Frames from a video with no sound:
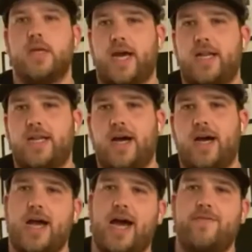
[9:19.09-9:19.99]
And
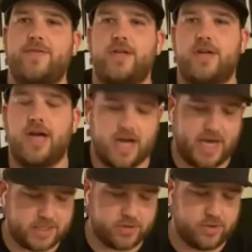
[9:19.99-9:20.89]
after
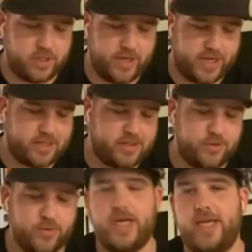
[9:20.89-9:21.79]
high school, you headed
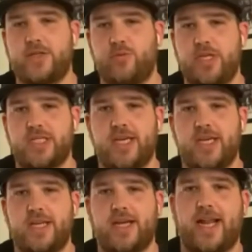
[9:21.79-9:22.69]
to Eastern
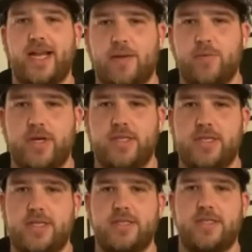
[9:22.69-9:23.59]
Michigan, had a couple good
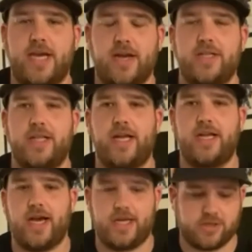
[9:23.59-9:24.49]
seasons there, and then
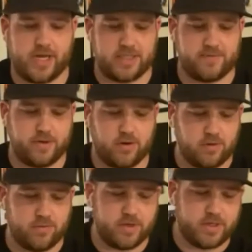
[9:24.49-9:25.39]
transferred
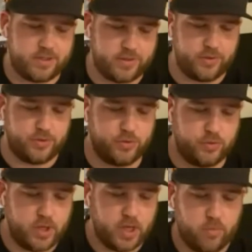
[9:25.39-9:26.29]
over
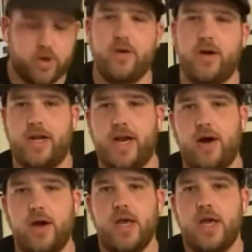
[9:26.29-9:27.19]
to where you are
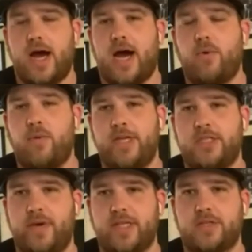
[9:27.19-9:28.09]
now. What
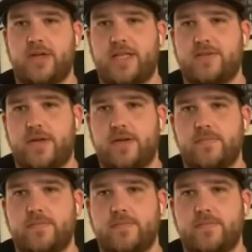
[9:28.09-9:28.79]
made you make the transfer?